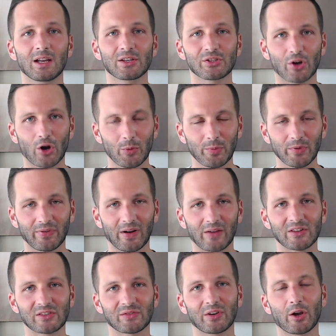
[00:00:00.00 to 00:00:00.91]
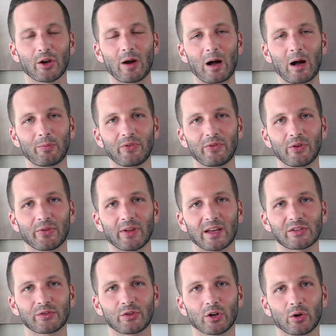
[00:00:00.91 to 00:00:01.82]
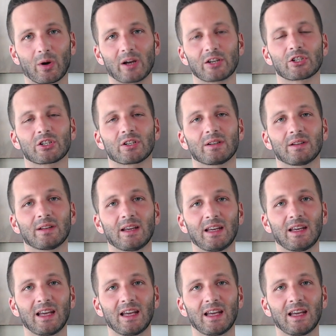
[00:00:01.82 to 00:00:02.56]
So I hope you found this video helpful. Thanks for your question.